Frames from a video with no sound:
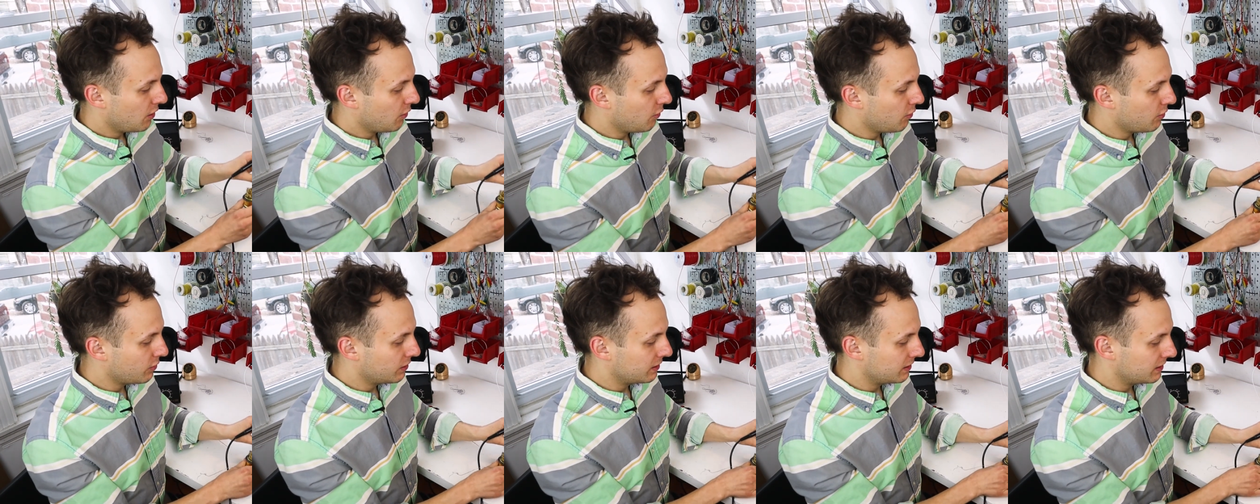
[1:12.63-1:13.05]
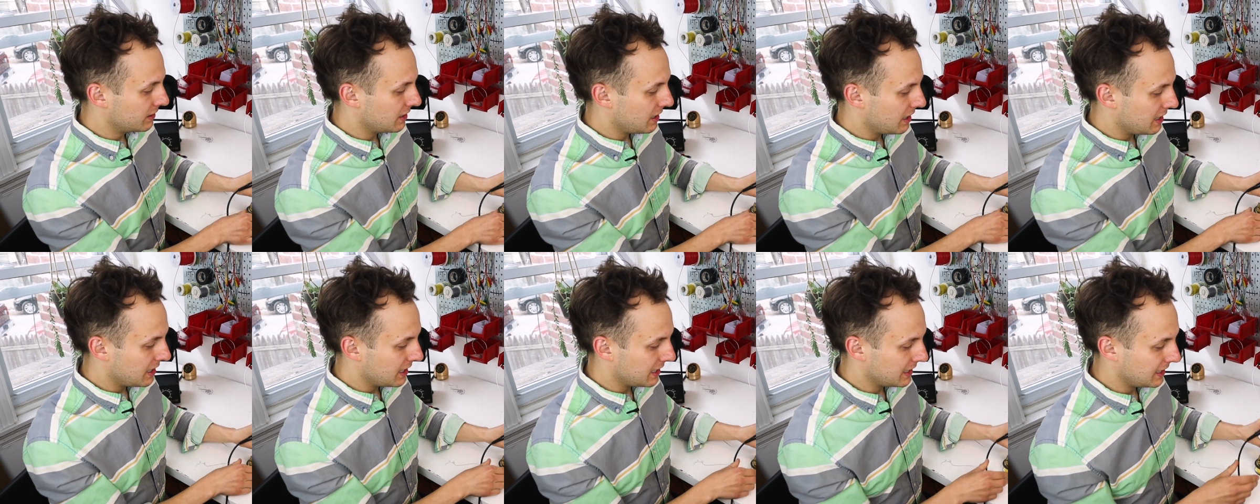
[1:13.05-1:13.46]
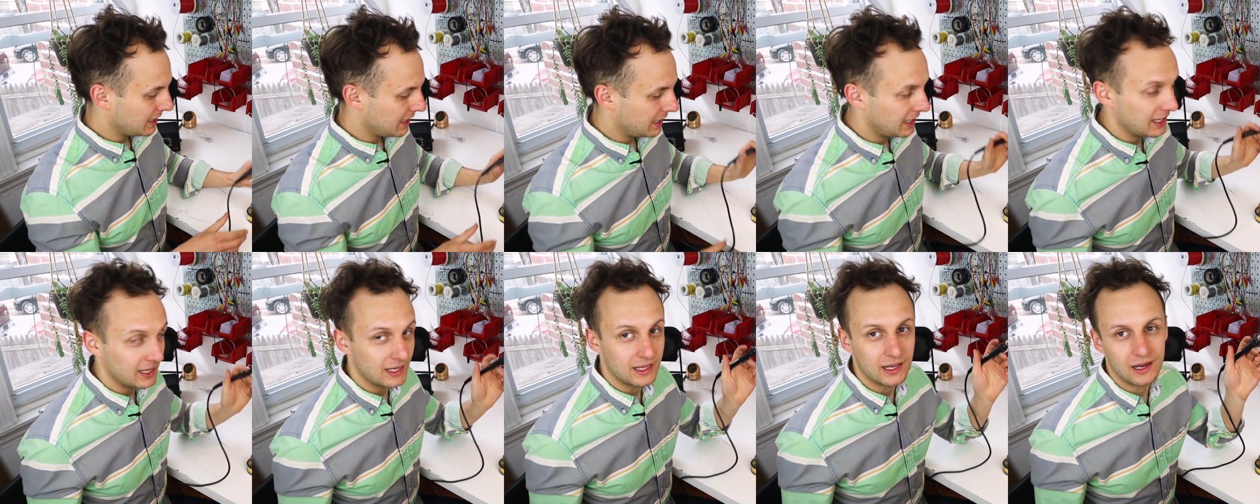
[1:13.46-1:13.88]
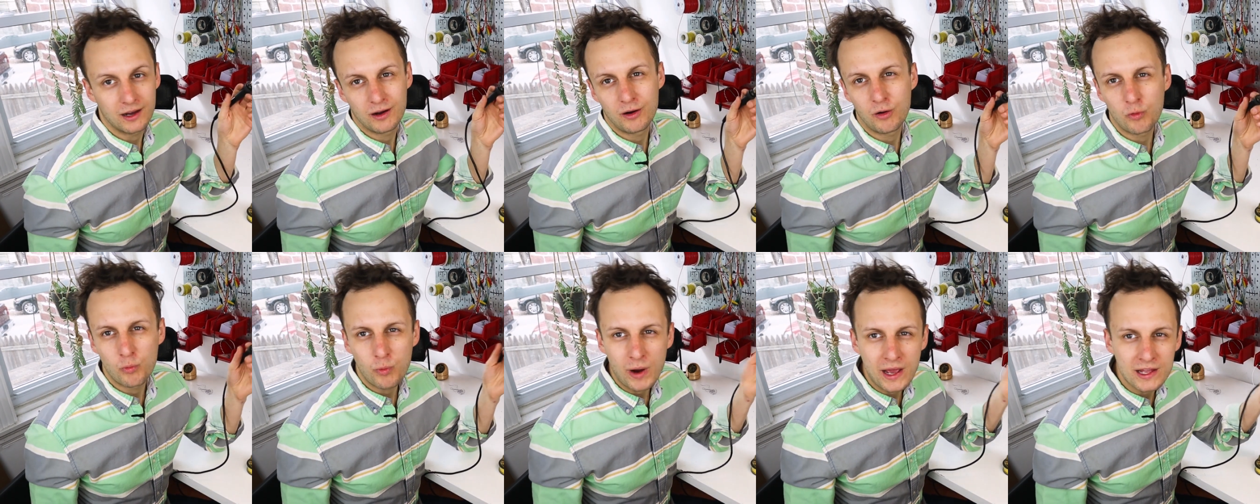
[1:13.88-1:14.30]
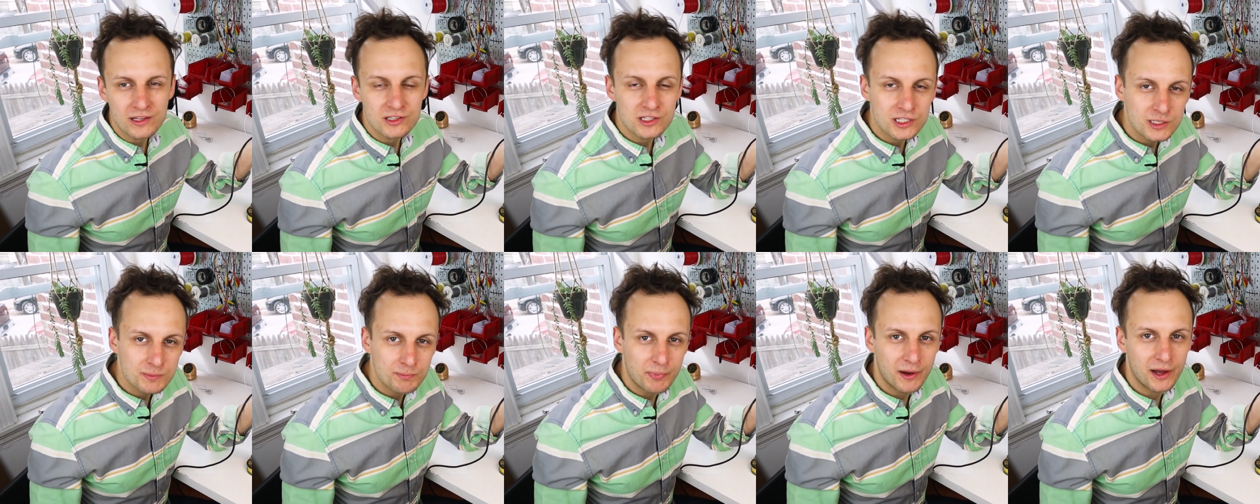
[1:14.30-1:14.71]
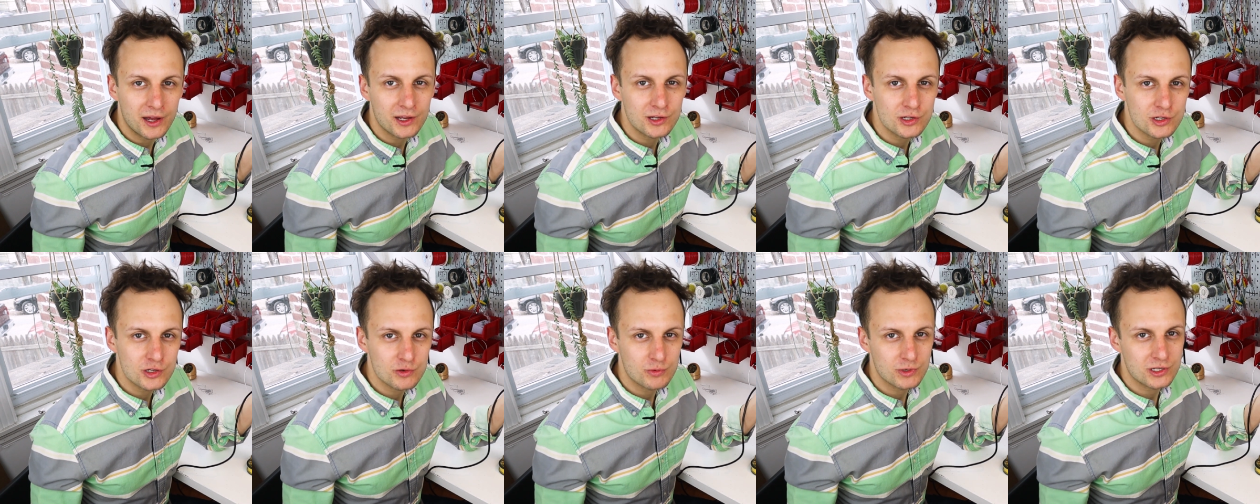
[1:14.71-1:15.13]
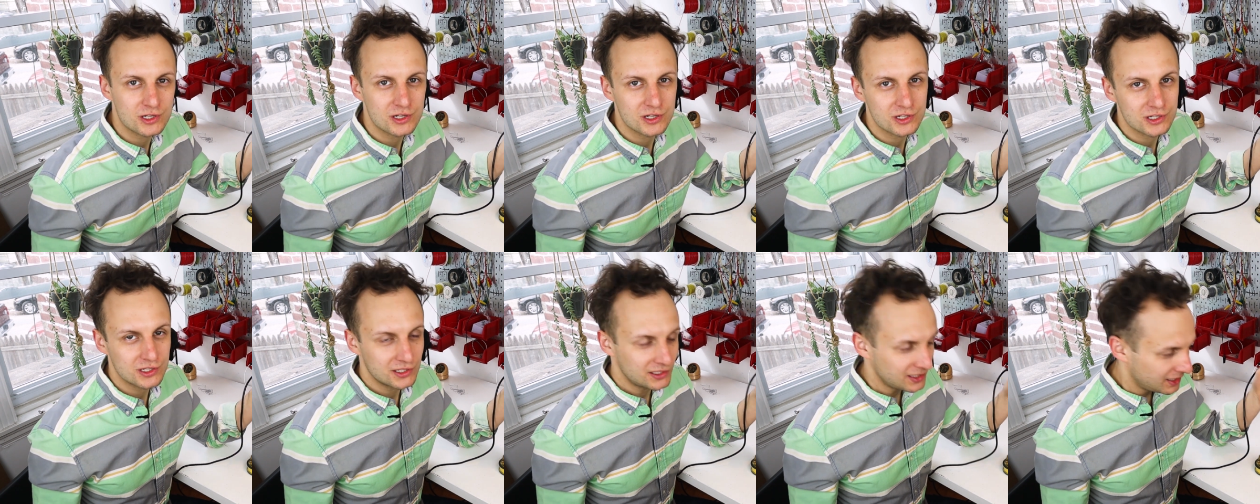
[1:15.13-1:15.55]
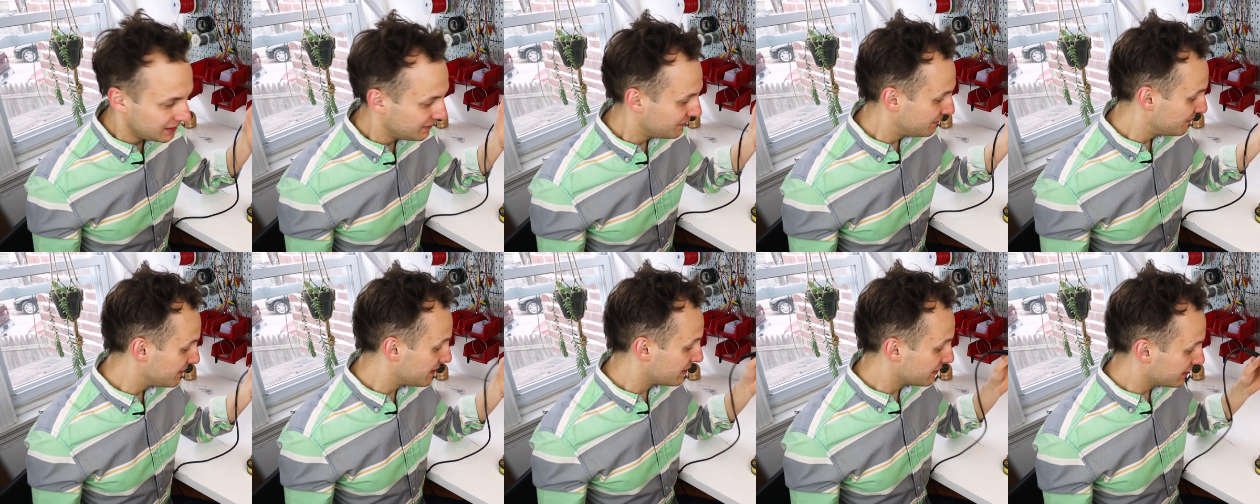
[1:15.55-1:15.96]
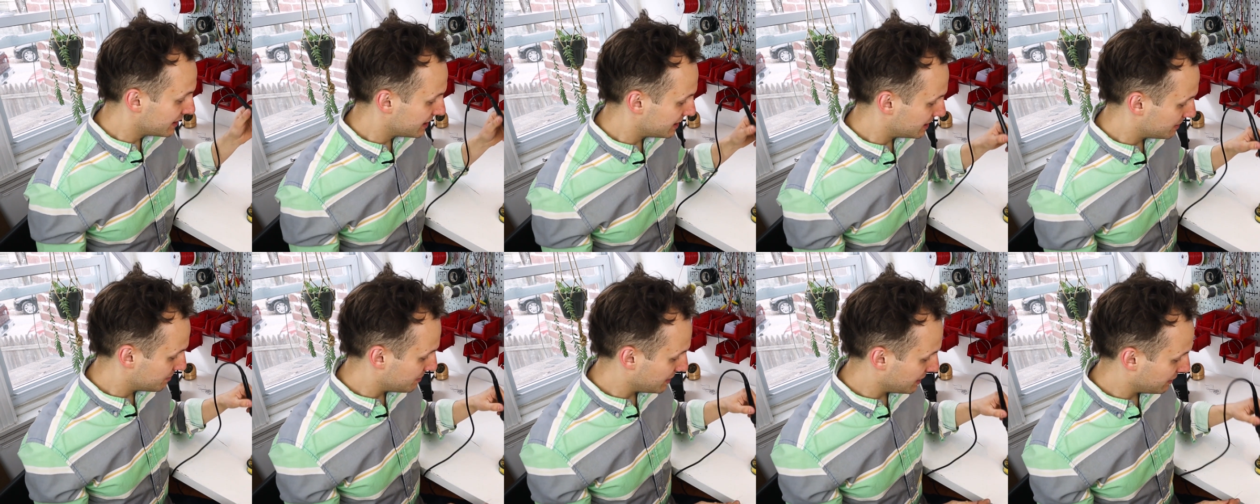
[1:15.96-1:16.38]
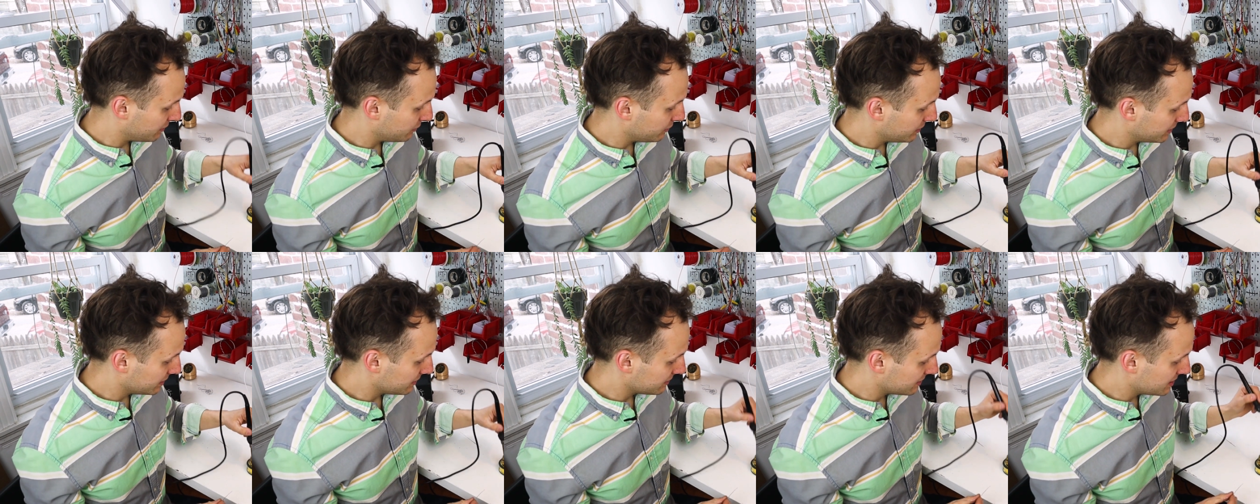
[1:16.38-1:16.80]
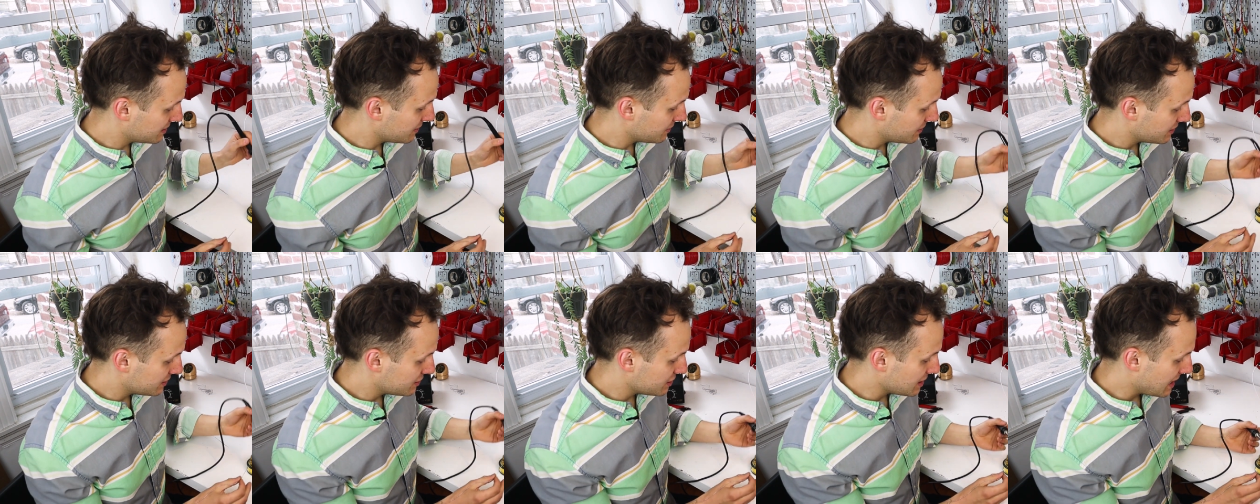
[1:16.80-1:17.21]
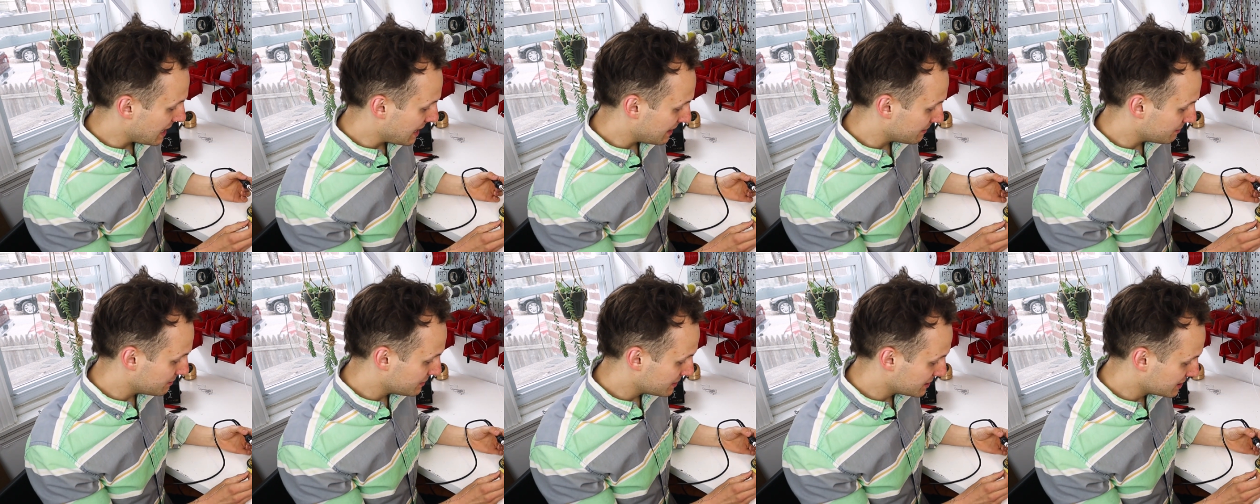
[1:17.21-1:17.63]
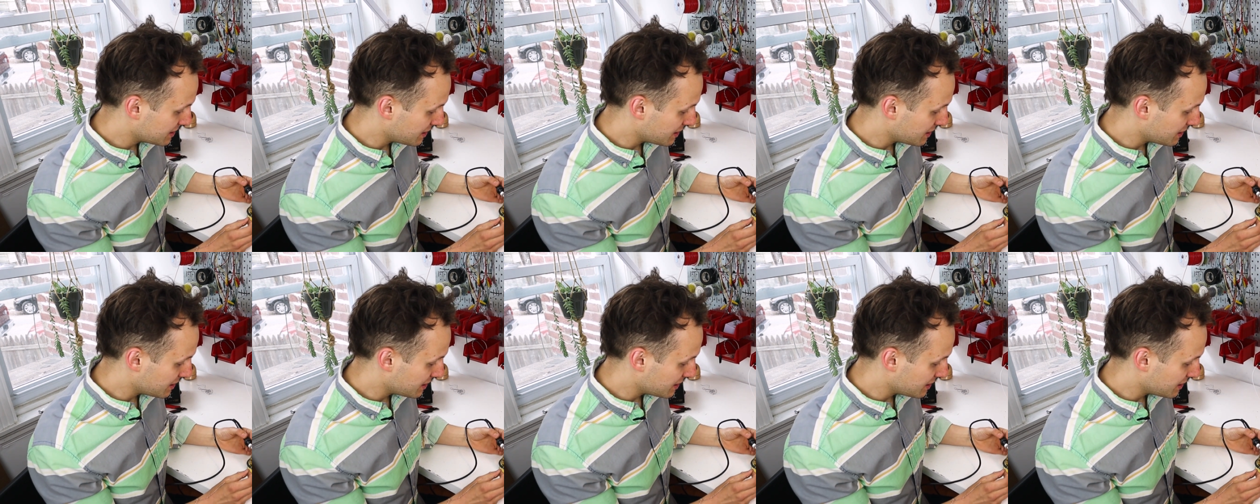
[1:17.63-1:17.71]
or on a, uh, a wet sponge, which is inferior but will do the job.